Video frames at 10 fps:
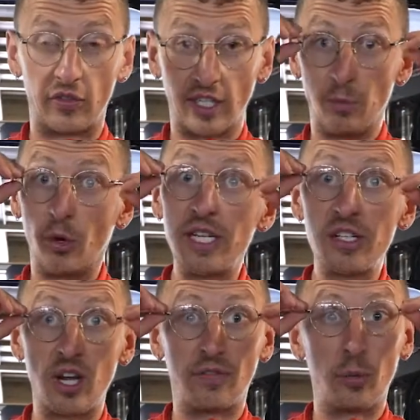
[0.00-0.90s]
thing in the morning.
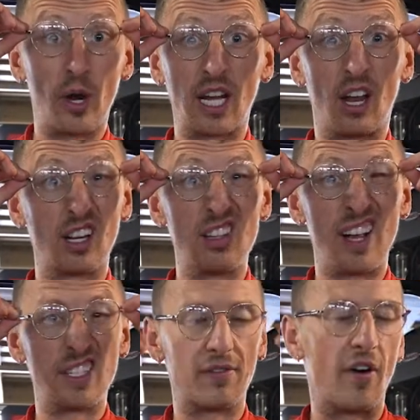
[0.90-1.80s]
So if you're working like a
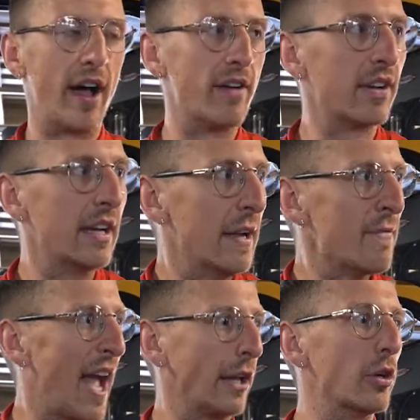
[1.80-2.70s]
9 to
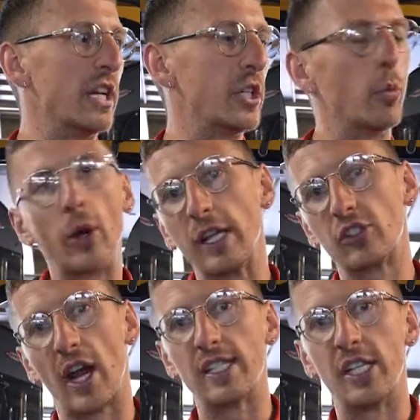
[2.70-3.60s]
5 and you're literally walking
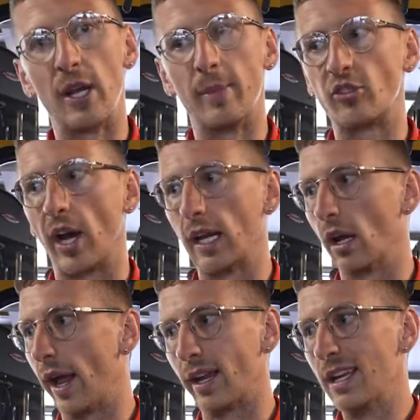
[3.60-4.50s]
straight into the gym and training at
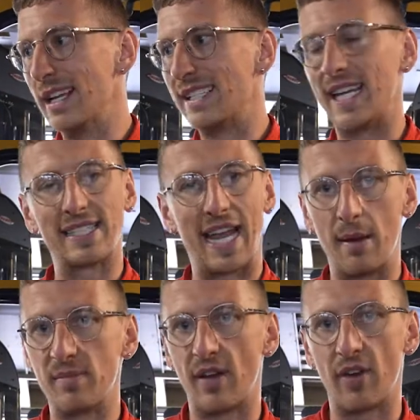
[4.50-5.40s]
like 6
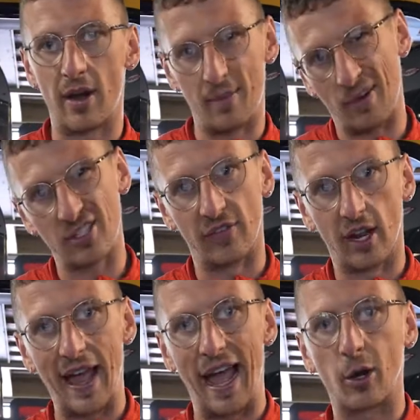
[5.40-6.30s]
a.m., 7 a.m. or something
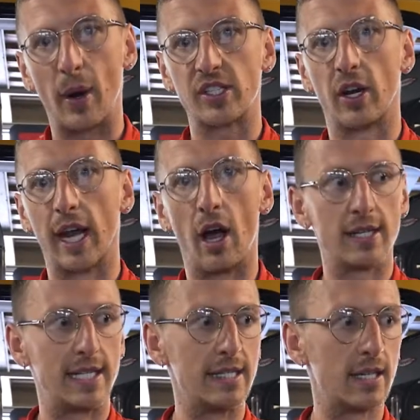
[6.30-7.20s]
like that, a question I get
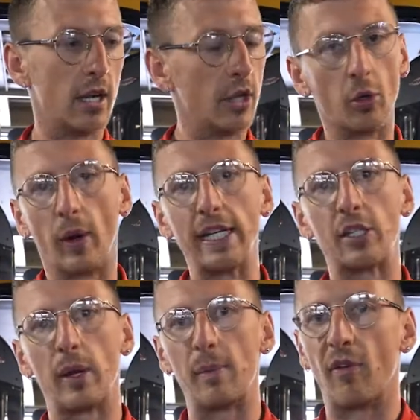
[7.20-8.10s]
asked is, do I need
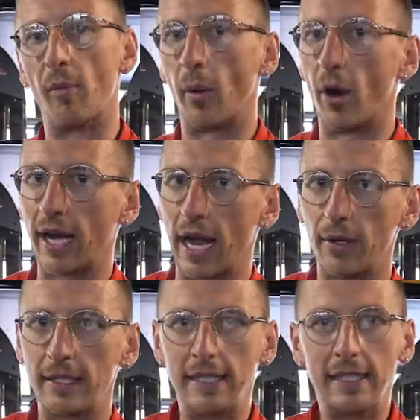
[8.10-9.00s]
to eat before my
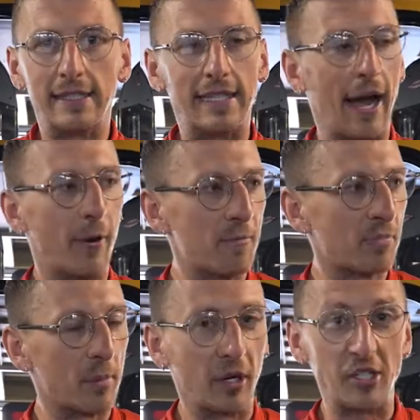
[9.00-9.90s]
workout? Now,
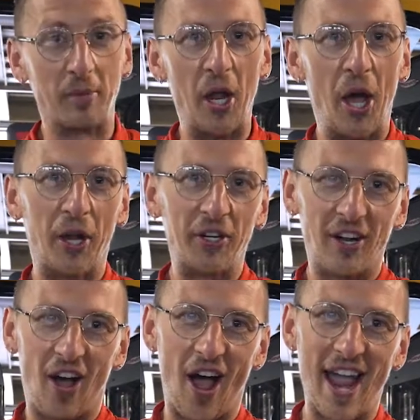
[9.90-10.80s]
because I'm a nerd,
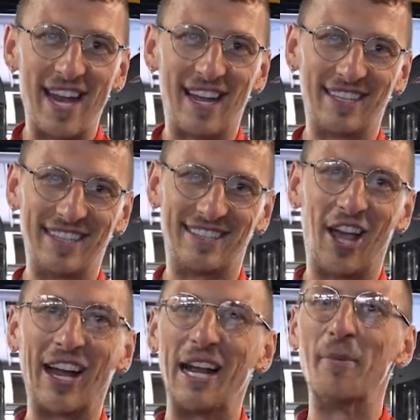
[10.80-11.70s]
I
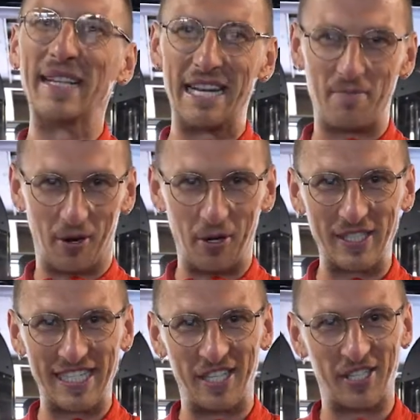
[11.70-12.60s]
dug a little bit deeper and
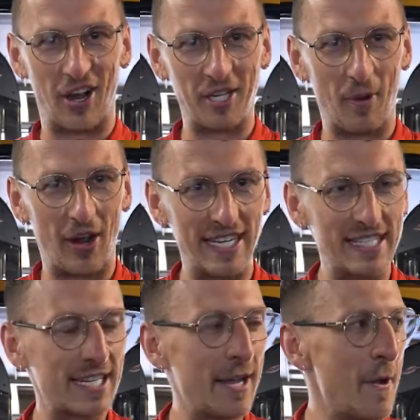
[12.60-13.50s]
looked into the science behind
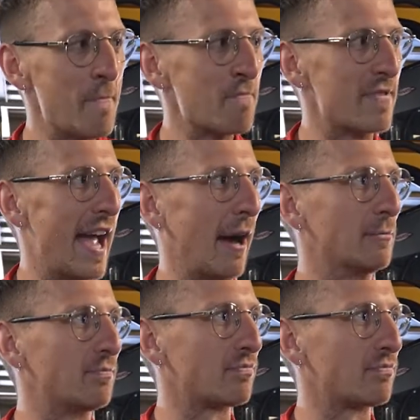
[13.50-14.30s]
this. Now,